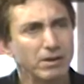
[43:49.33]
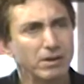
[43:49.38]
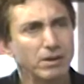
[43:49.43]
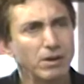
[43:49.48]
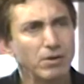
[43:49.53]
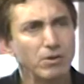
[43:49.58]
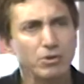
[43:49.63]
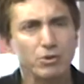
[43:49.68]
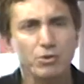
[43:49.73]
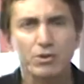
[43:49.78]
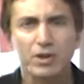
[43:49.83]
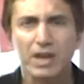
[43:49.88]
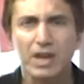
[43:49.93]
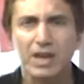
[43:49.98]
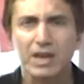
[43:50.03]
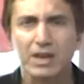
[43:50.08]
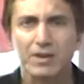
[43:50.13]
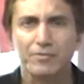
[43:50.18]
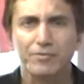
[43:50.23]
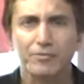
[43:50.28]
No, you
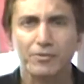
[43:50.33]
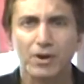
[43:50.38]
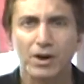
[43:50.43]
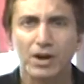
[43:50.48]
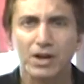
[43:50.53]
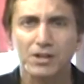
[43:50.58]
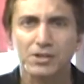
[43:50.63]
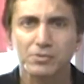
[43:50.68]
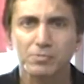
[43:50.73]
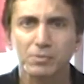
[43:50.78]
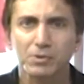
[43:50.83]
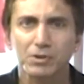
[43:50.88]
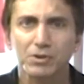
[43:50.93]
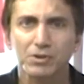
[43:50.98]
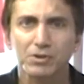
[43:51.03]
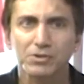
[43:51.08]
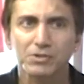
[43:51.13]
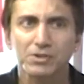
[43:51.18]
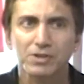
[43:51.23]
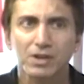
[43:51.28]
can't get fries
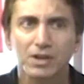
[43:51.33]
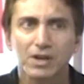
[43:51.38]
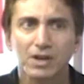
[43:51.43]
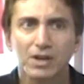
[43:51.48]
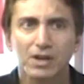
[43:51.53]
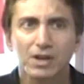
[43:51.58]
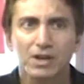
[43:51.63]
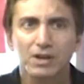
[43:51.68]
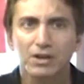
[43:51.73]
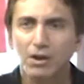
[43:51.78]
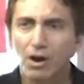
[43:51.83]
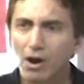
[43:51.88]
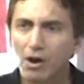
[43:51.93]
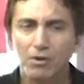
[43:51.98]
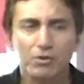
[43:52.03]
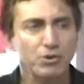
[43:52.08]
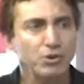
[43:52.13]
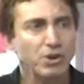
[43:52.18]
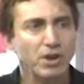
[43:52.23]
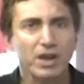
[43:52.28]
because.
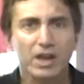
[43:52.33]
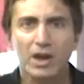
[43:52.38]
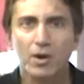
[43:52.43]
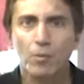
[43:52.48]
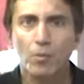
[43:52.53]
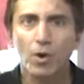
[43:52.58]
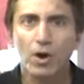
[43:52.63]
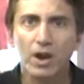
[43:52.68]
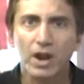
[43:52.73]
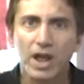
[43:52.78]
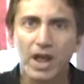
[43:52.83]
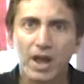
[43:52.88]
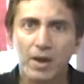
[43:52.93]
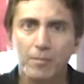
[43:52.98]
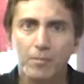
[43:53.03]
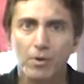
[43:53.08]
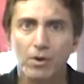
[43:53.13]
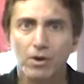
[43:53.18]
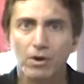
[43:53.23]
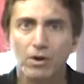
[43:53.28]
No, you can get one
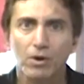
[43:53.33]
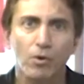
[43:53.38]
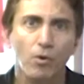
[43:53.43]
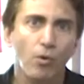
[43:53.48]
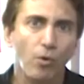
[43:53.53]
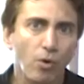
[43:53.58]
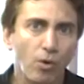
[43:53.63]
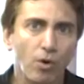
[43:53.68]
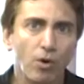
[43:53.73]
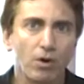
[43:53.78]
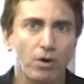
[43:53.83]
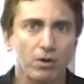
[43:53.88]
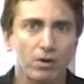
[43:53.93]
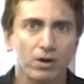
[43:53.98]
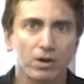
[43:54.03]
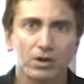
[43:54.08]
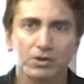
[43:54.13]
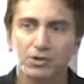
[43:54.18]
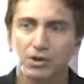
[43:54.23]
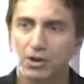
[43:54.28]
hamburger or
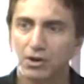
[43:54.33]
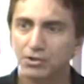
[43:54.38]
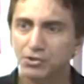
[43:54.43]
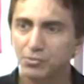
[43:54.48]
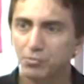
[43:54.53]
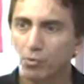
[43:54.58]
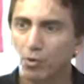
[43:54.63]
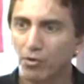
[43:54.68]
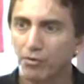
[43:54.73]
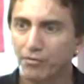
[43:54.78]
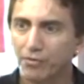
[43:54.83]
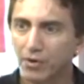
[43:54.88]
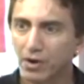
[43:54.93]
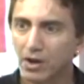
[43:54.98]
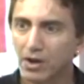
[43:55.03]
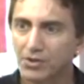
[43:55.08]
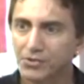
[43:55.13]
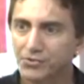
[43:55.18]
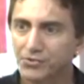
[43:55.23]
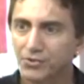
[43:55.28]
a, a small
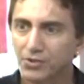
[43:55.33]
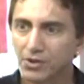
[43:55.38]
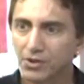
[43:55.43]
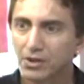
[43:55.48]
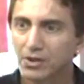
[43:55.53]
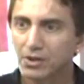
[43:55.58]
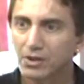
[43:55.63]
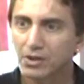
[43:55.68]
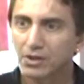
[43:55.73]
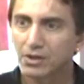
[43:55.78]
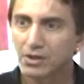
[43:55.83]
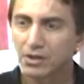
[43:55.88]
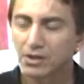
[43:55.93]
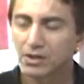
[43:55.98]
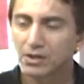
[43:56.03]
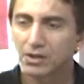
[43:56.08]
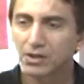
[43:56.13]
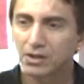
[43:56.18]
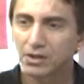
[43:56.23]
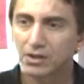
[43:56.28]
fries. I know at
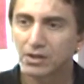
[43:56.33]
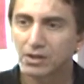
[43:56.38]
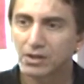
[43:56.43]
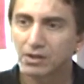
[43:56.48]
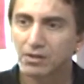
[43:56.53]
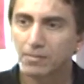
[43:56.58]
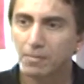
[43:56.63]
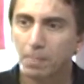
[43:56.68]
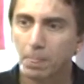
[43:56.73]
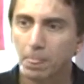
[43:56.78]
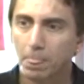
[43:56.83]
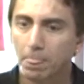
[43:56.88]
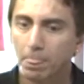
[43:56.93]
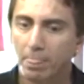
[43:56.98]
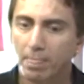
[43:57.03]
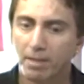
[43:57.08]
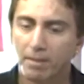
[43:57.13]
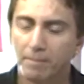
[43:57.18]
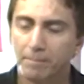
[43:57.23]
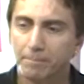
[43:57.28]
Wendy's for a buck you get
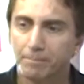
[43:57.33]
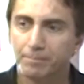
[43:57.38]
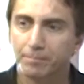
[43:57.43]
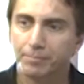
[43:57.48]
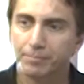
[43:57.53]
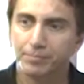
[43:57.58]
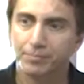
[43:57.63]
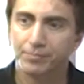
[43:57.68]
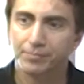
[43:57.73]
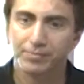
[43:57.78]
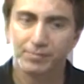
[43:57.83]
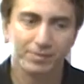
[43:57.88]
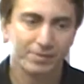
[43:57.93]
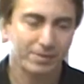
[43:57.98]
one hamburger.